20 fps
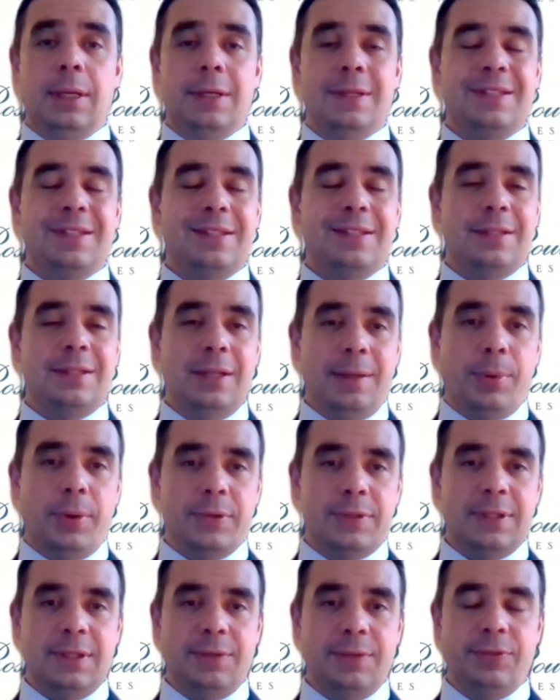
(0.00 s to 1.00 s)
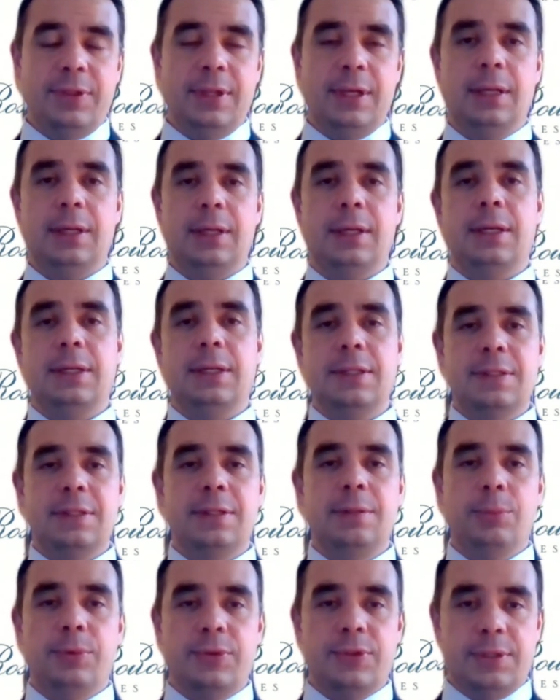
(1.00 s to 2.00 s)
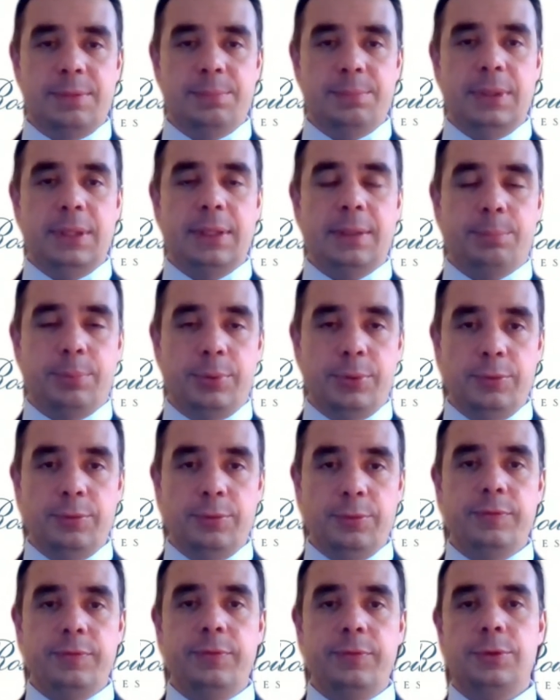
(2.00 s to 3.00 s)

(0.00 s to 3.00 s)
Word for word: it's still a positive thing that the stimulus has been approved.